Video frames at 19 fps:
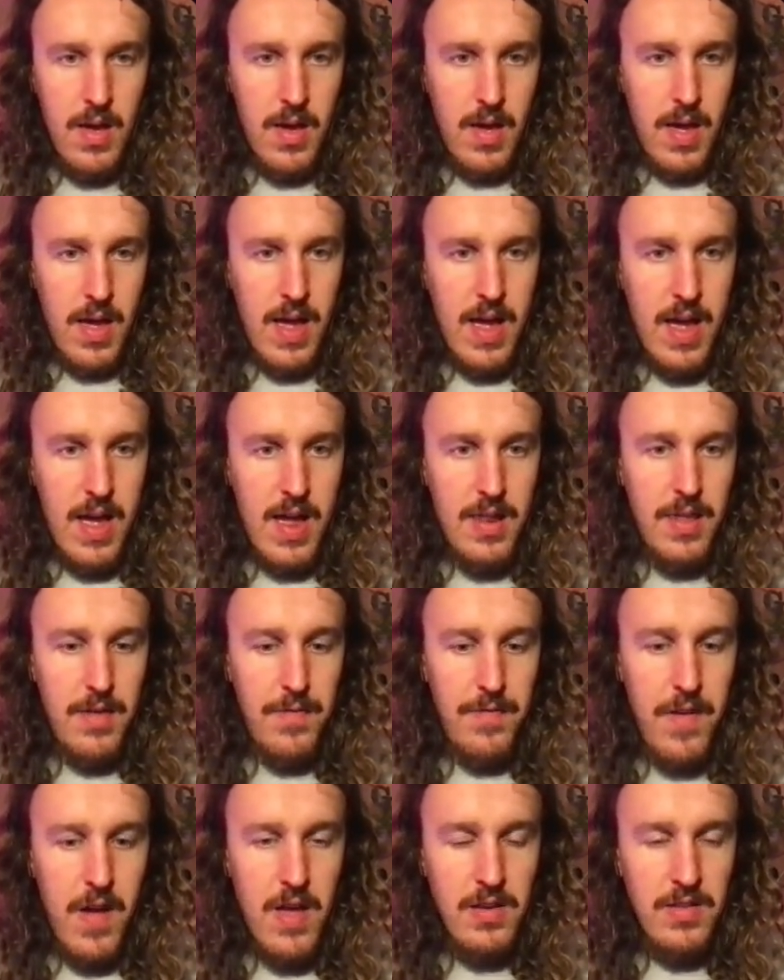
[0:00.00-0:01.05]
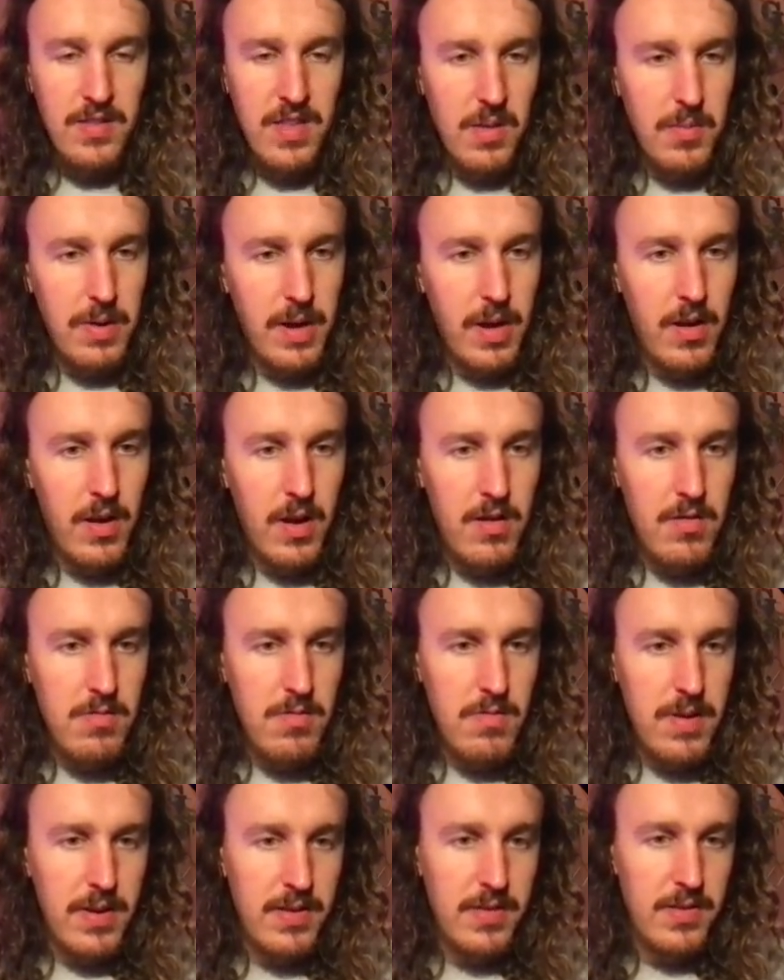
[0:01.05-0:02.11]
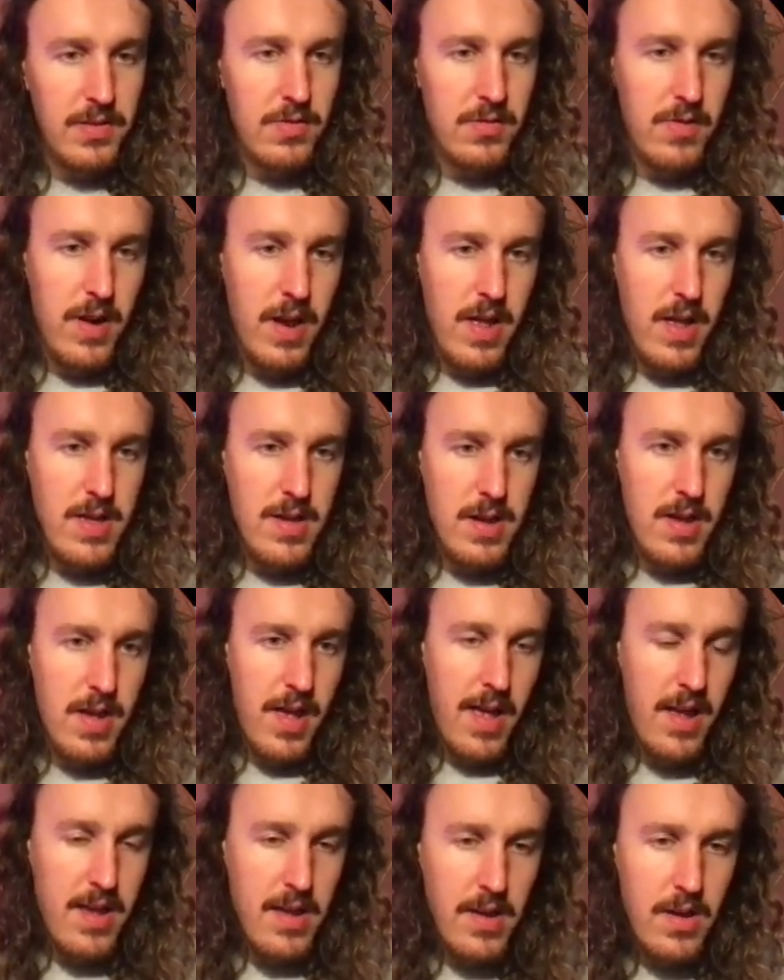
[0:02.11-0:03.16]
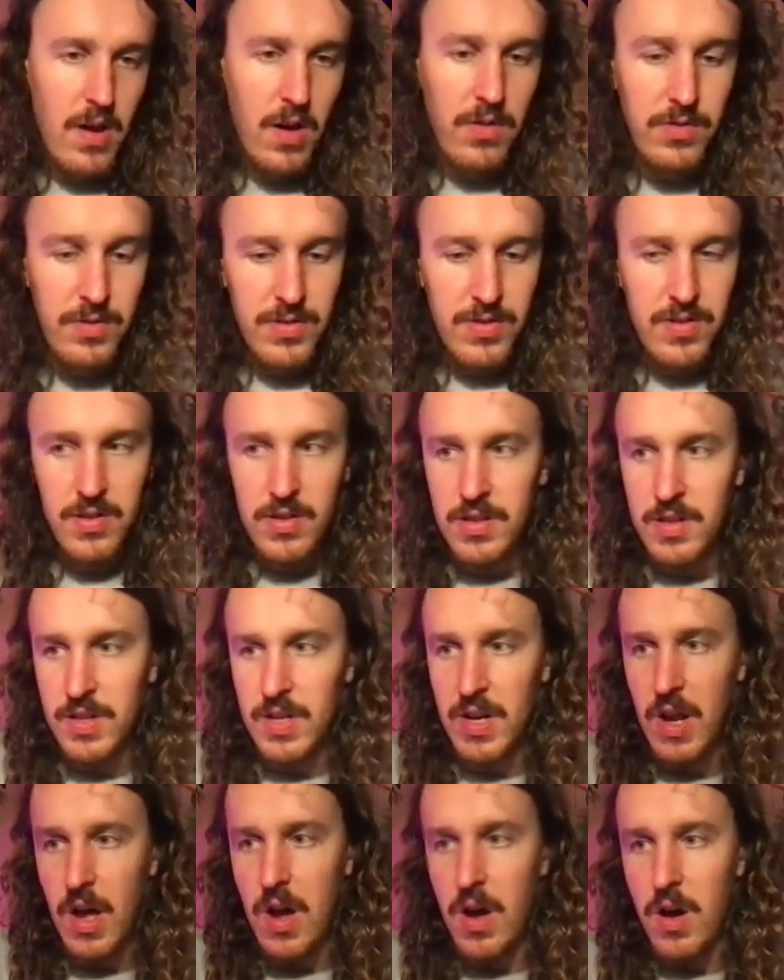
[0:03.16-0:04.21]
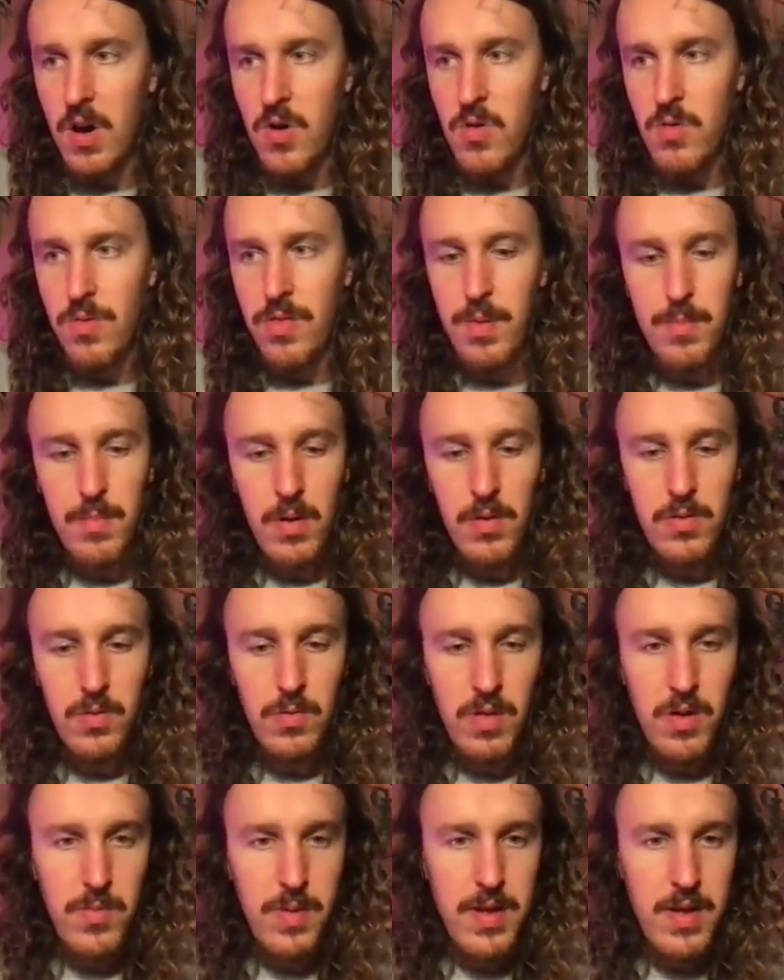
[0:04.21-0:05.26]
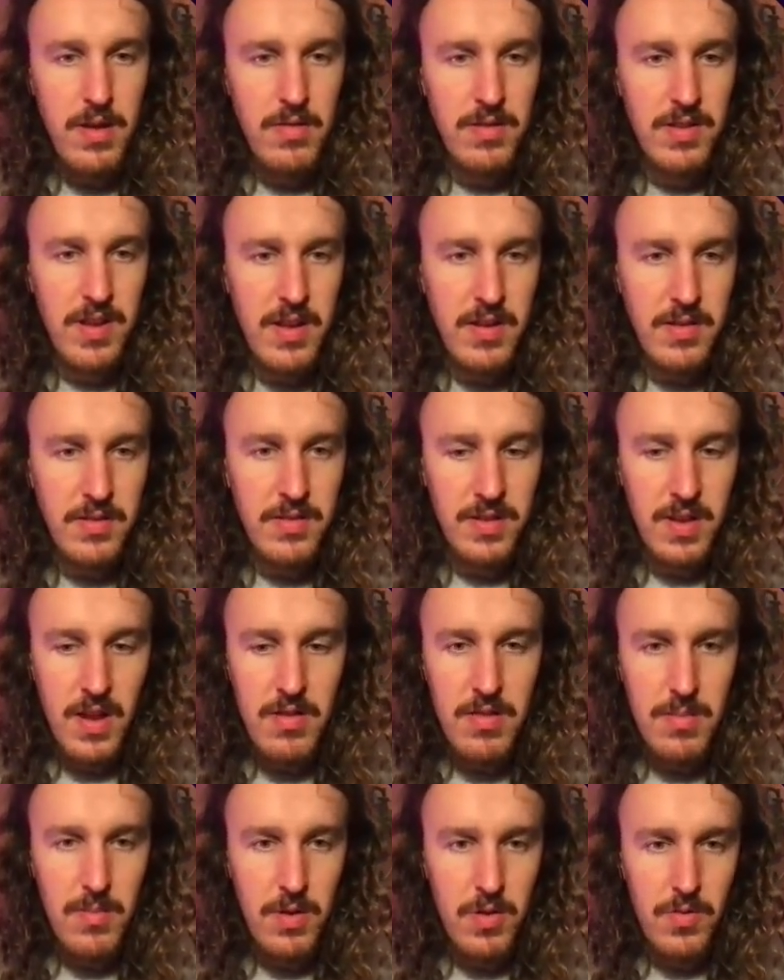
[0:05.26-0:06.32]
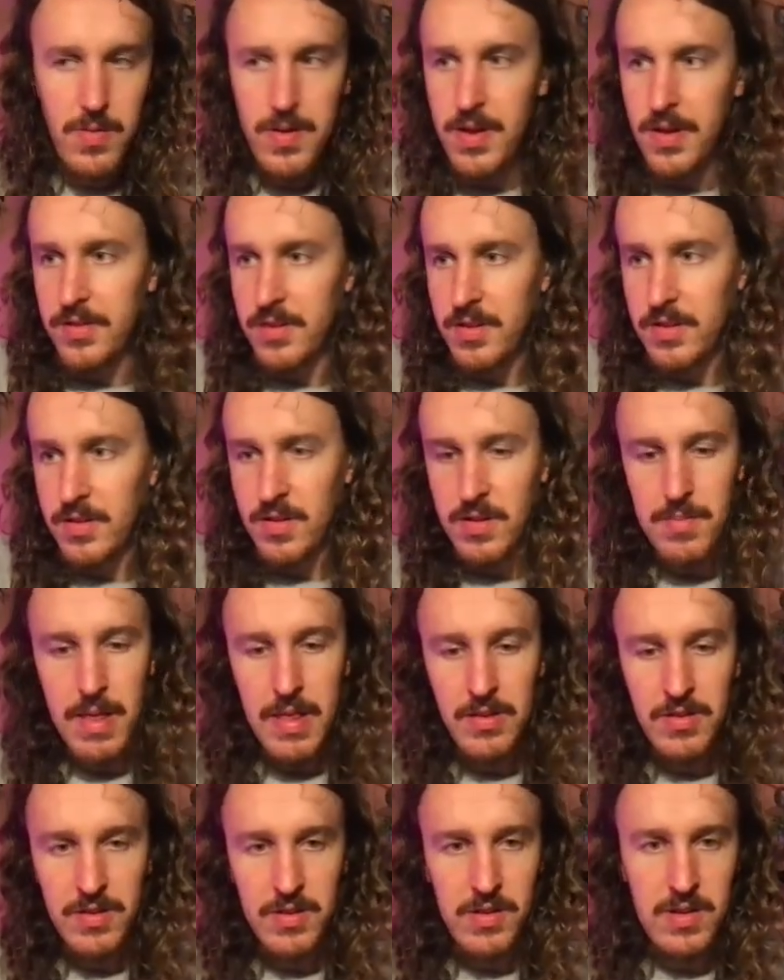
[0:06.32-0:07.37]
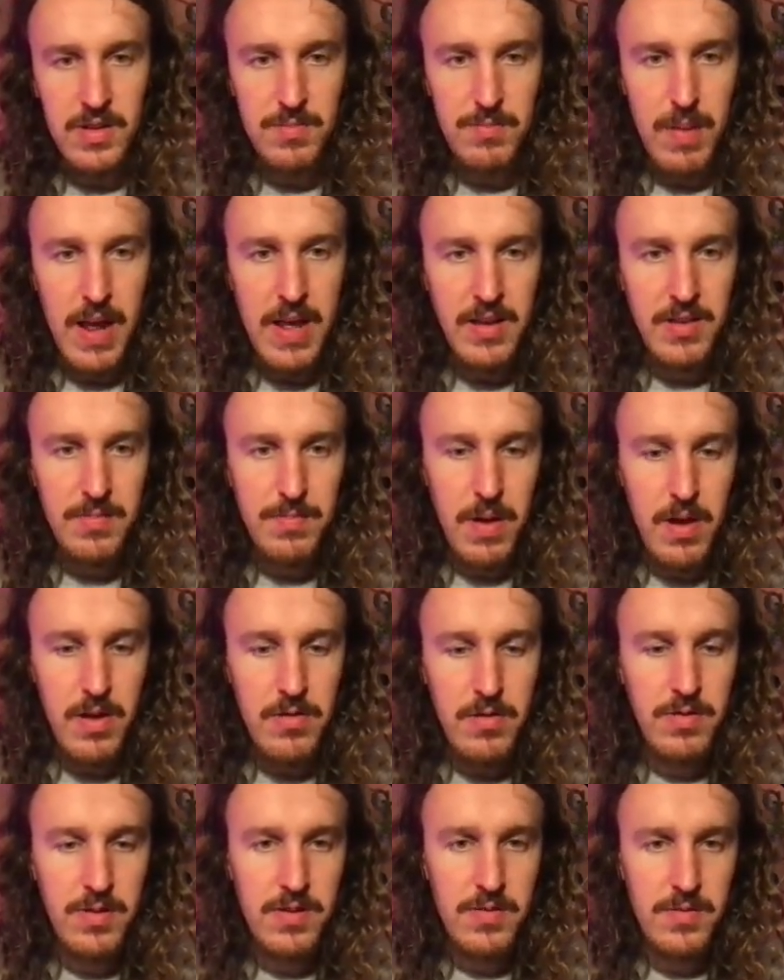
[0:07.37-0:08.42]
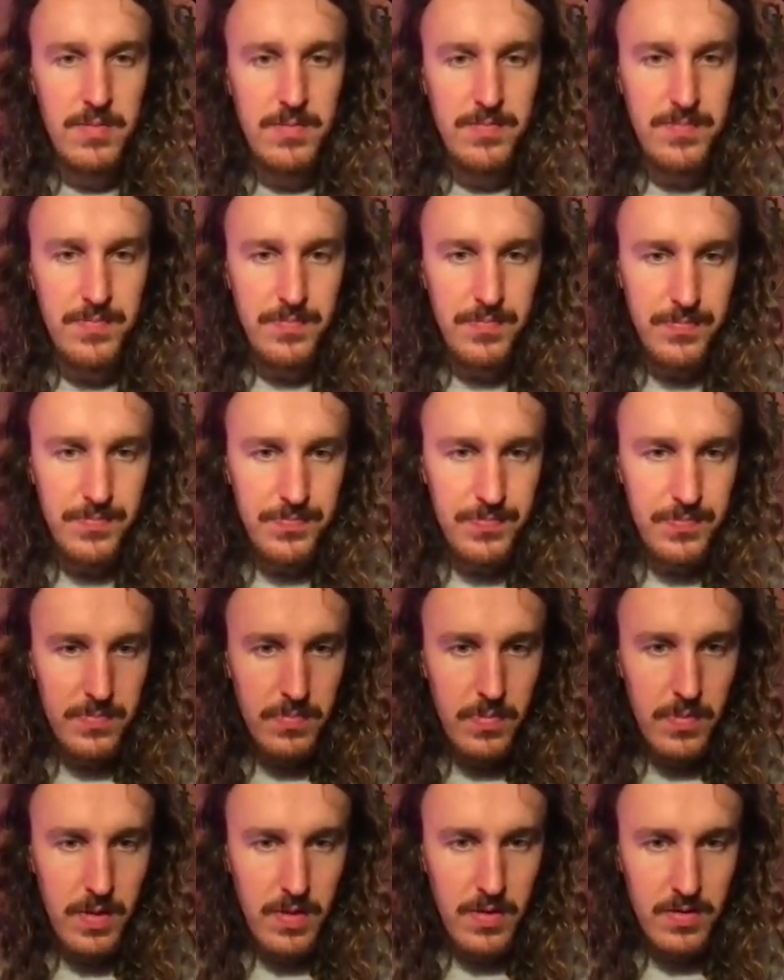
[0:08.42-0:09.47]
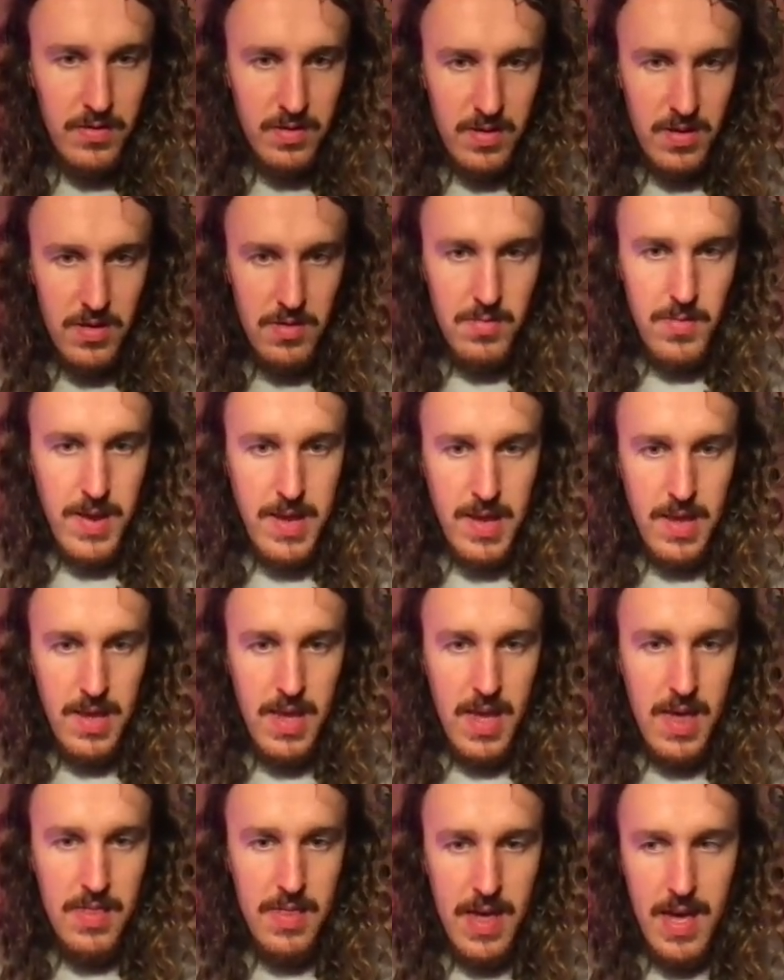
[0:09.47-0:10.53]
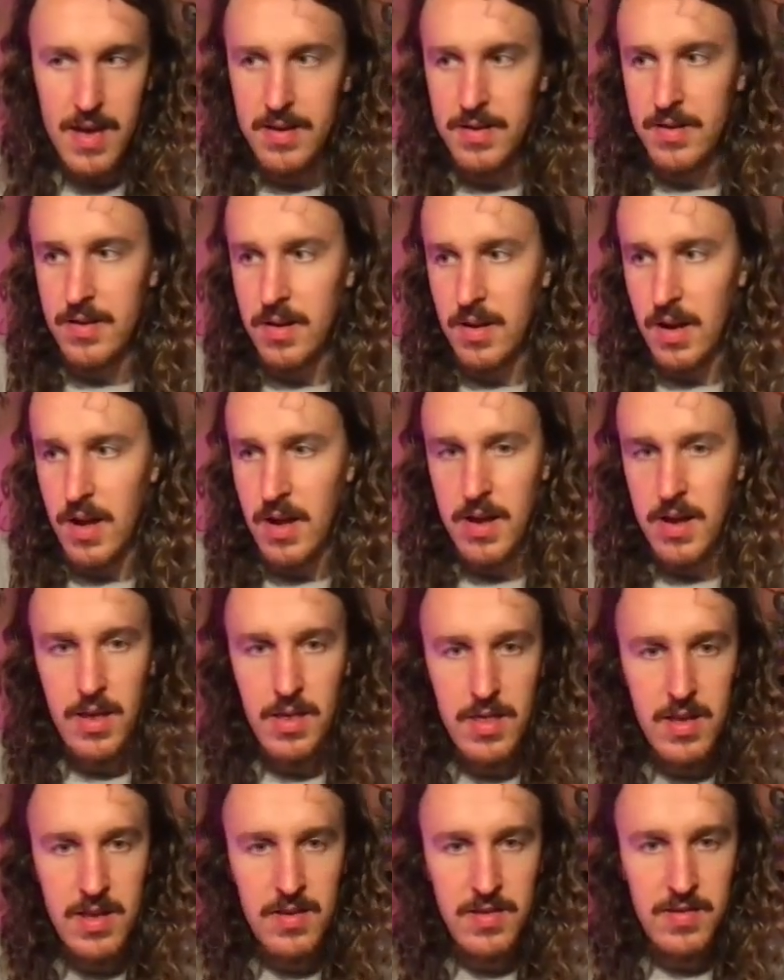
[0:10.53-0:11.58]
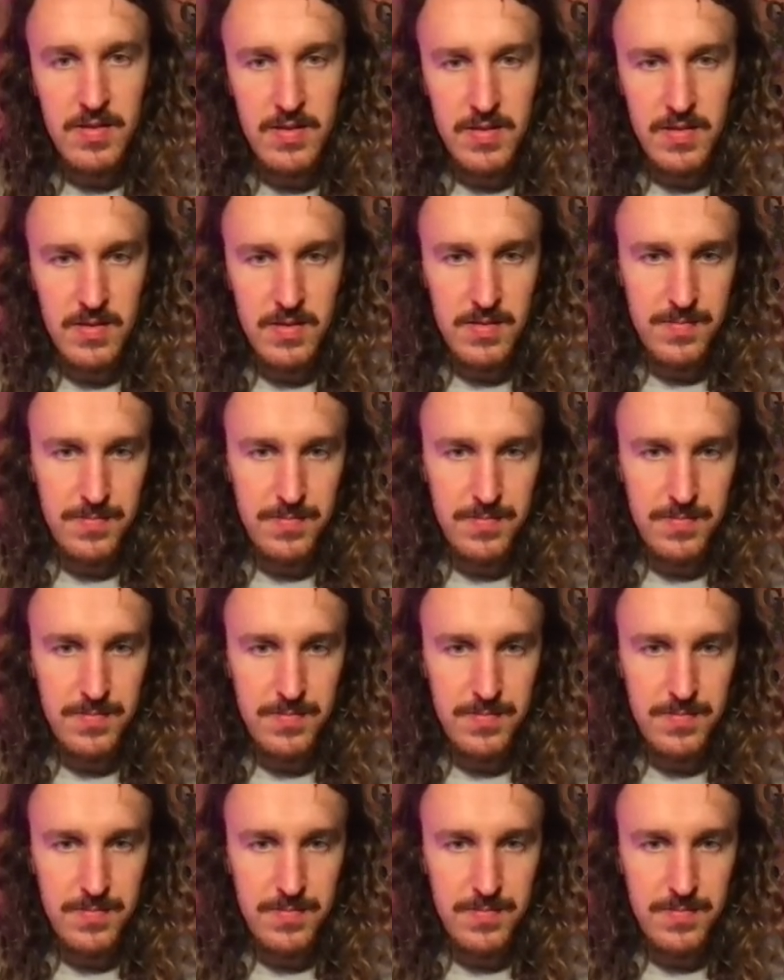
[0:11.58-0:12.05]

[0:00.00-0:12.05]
And the first thing we're going to do is create a const that's going to hold the model that we're using. So the model we're using, as I mentioned, is Blaze Pose. So we can get that like this.